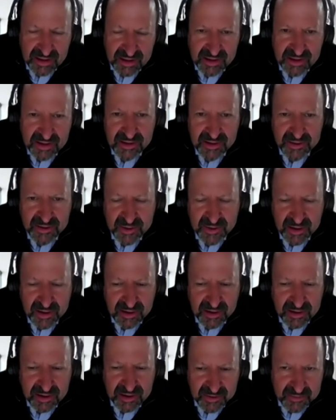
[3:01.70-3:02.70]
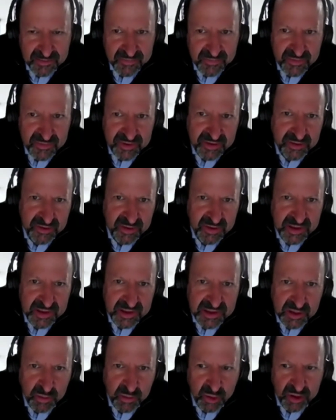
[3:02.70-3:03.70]
the
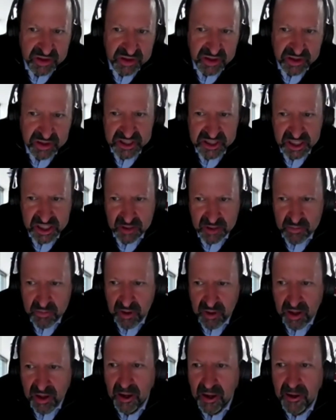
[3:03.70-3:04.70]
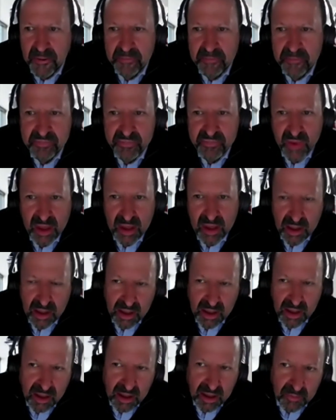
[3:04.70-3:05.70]
Super Return team.
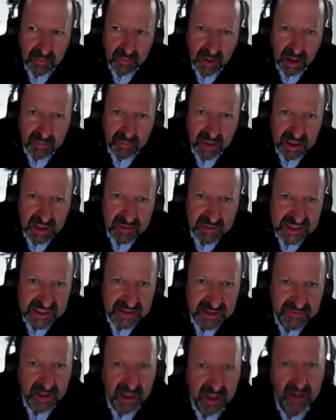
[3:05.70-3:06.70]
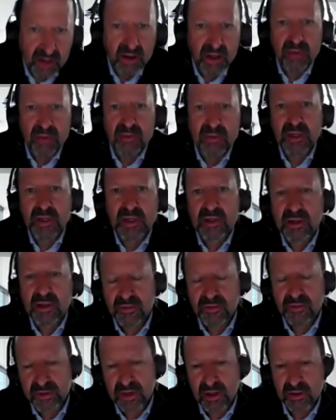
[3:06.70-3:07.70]
My name is Steve Cowan. I'm a
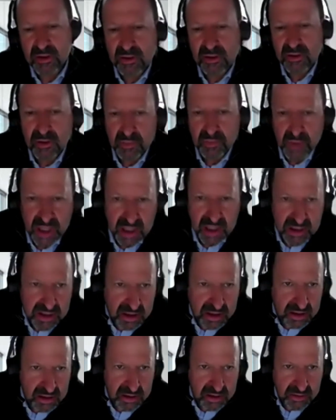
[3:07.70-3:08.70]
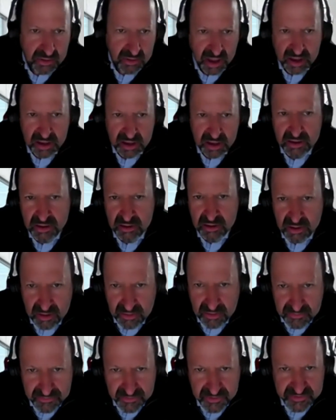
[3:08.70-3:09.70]
co-founder and managing
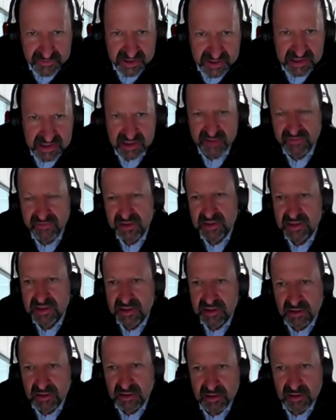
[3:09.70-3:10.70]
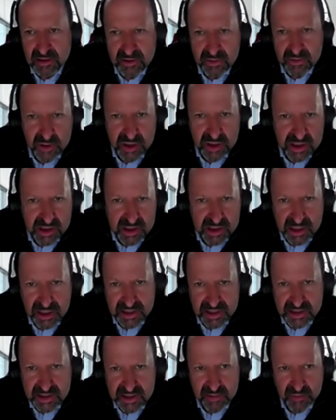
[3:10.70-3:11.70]
director of 57 Stars, which is
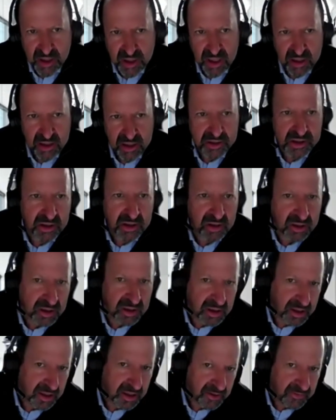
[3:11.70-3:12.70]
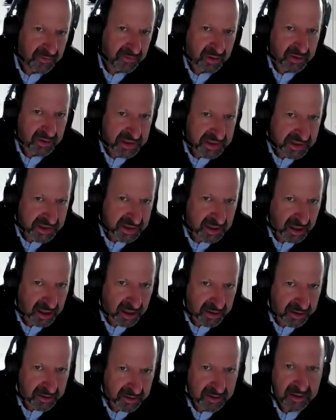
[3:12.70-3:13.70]
an asset manager focused
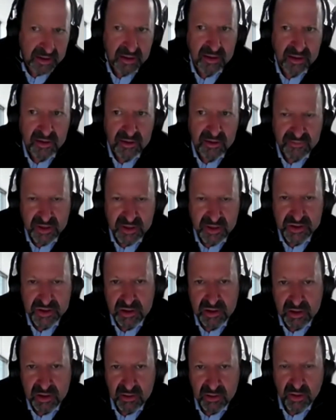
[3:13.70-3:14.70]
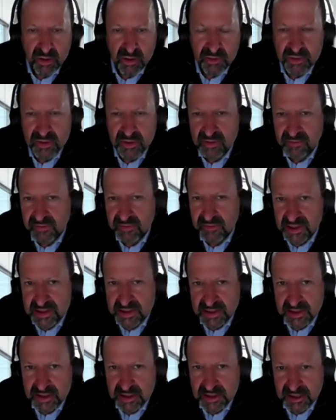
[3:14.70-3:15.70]
on venture and growth
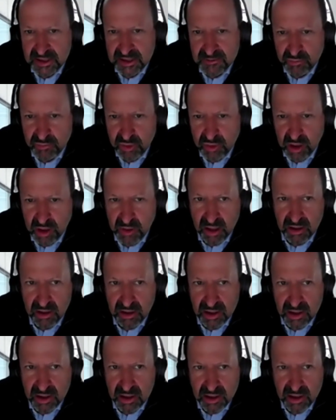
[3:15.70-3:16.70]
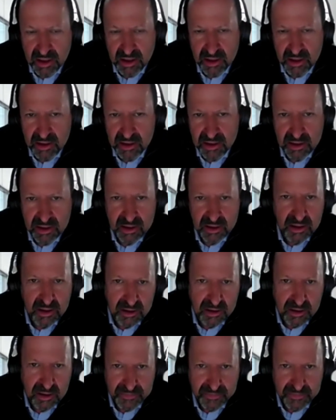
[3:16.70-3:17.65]
investing, primarily in